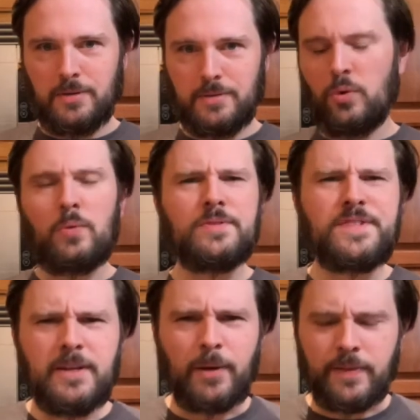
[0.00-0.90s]
Well, we'll
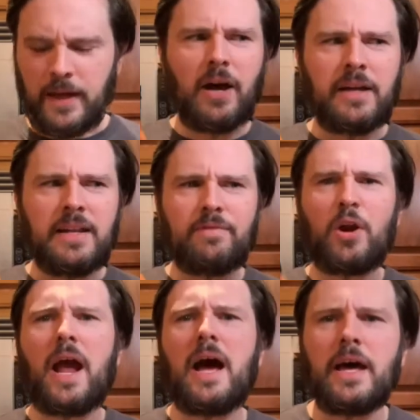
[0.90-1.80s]
see about that. I never
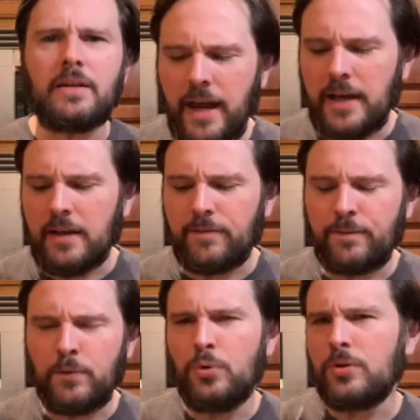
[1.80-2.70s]
had a
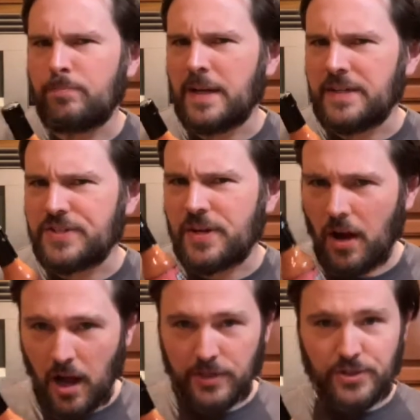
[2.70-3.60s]
fruit-based
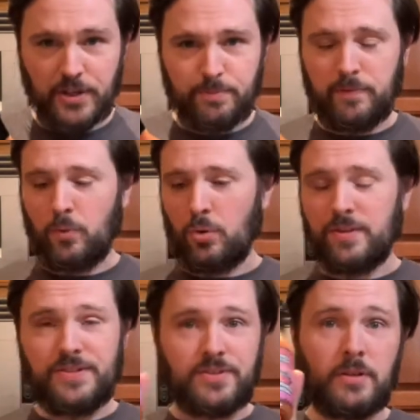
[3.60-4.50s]
hot sauce before.
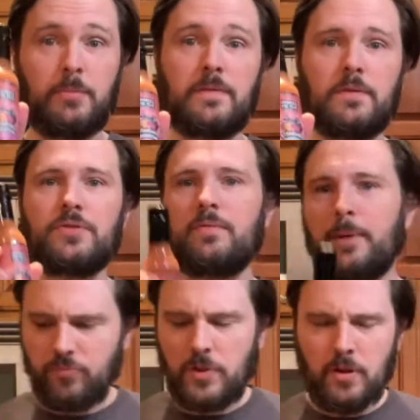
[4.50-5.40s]
This is gonna be a first for me.
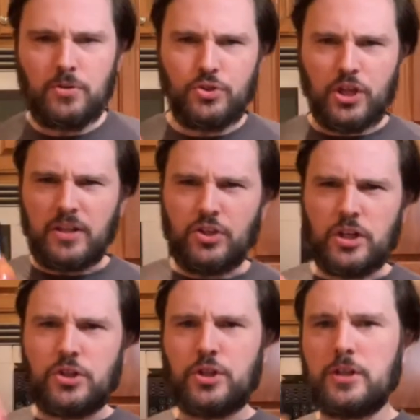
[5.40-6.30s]
Shaky,
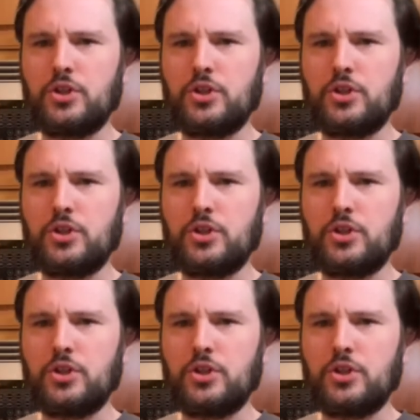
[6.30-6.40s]
shaky, shaky,